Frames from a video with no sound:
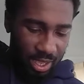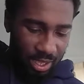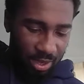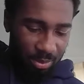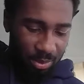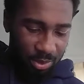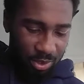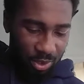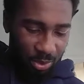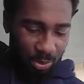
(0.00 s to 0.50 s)

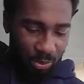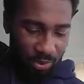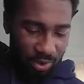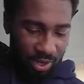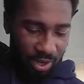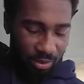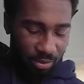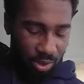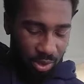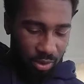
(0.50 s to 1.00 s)
I'm, gonna
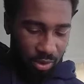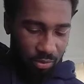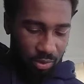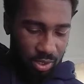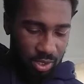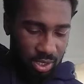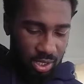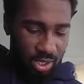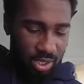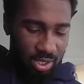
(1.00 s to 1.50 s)
read that one over.
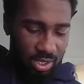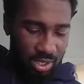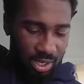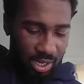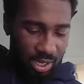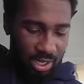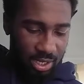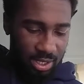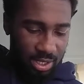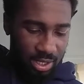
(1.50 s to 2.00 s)
It says,
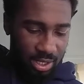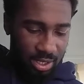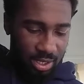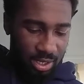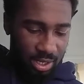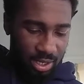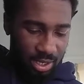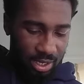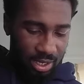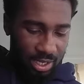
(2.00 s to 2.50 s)
Lest the,
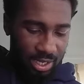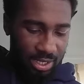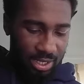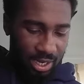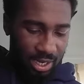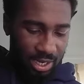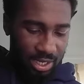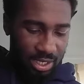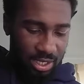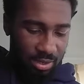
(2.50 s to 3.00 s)
at least
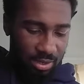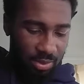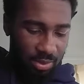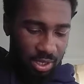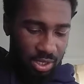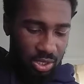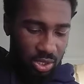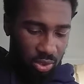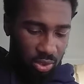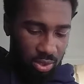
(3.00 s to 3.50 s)
I should be
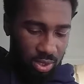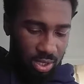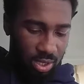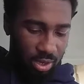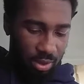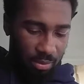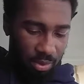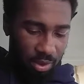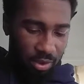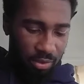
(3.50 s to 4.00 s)
exalted
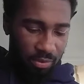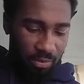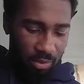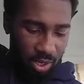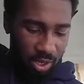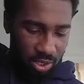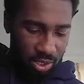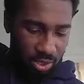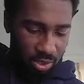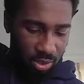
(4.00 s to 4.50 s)
above
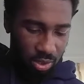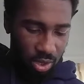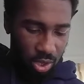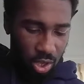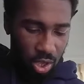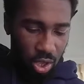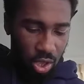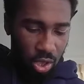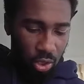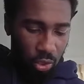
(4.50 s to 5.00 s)
measure
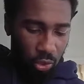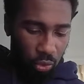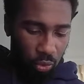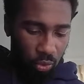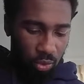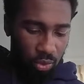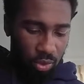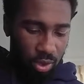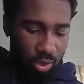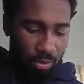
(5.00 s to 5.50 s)

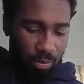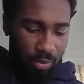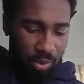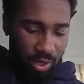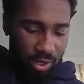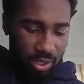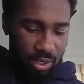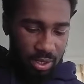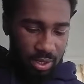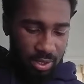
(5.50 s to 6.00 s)
through the
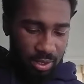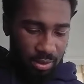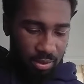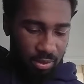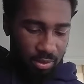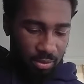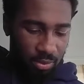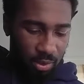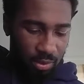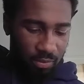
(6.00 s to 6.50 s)
abundance of the
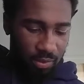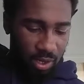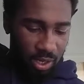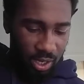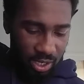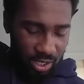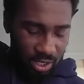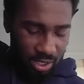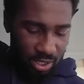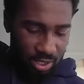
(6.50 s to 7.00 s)

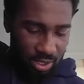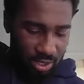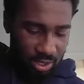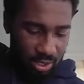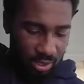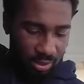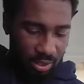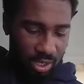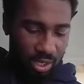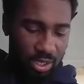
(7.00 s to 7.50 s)
revelations.
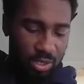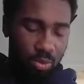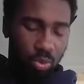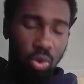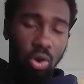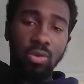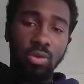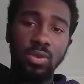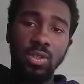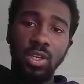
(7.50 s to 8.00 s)
Yeah, because
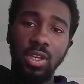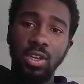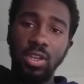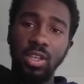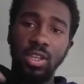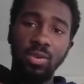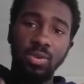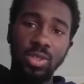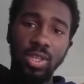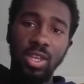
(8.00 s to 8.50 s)
Paul was getting,
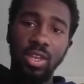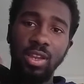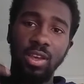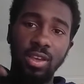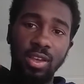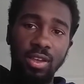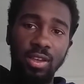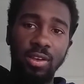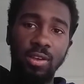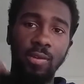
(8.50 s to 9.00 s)
he was getting
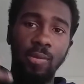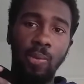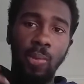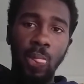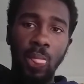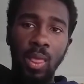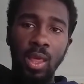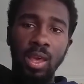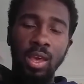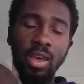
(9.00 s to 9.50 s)
that, um,
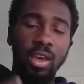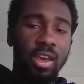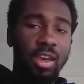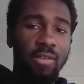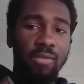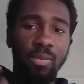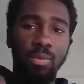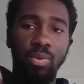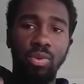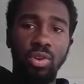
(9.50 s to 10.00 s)
a
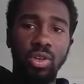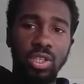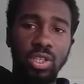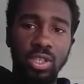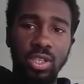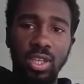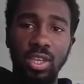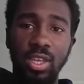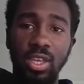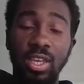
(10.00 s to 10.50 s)
heavy portion,
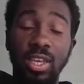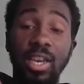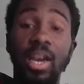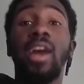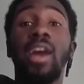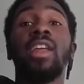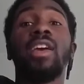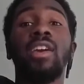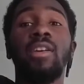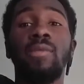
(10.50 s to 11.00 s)
he, he,
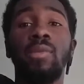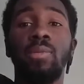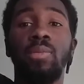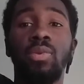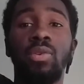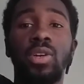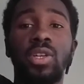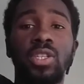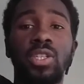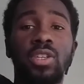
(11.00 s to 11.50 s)
got a heavy
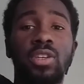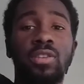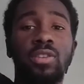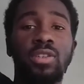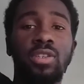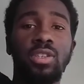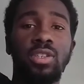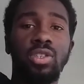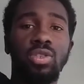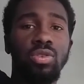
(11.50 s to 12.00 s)
portion of
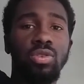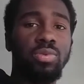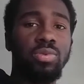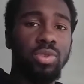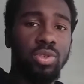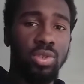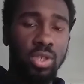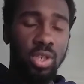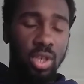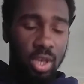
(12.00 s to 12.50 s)
the uh,
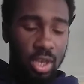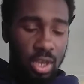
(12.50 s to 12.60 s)
scriptures.